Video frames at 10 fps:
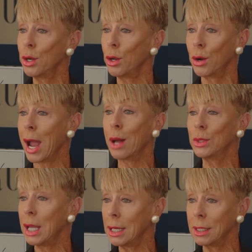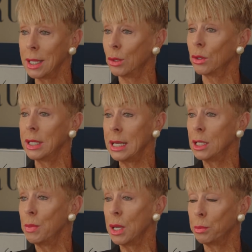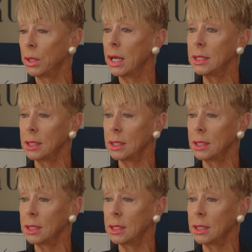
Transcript: are outdated, they don't need to be in place